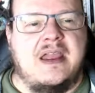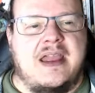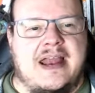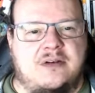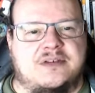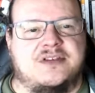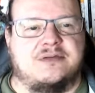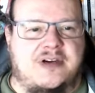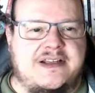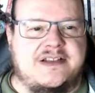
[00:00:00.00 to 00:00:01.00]
and looks at the
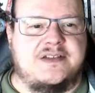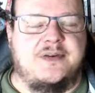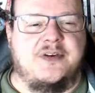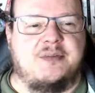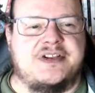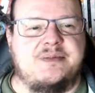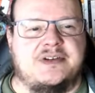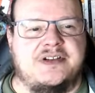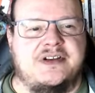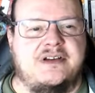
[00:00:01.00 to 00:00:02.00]
reasons for them and some
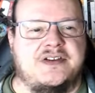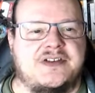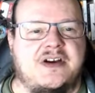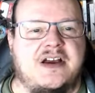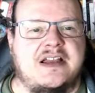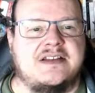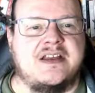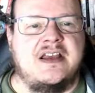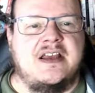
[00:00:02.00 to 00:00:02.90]
alternative designs.